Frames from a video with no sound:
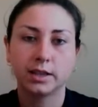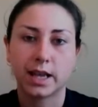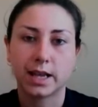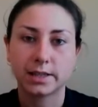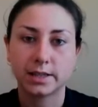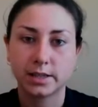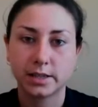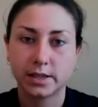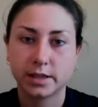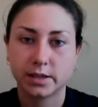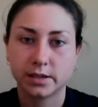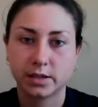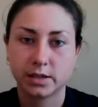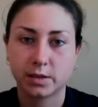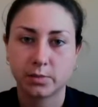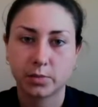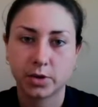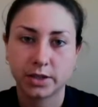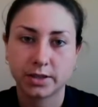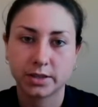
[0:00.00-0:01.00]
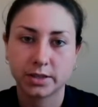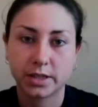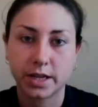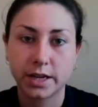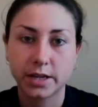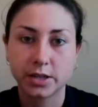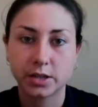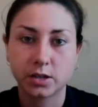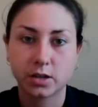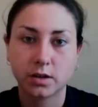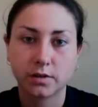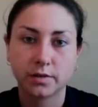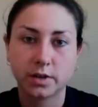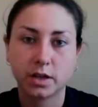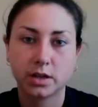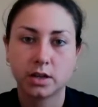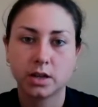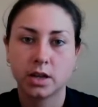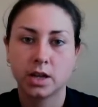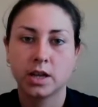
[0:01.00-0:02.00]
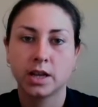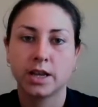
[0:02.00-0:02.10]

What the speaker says: Lastly, there's the presentation of it.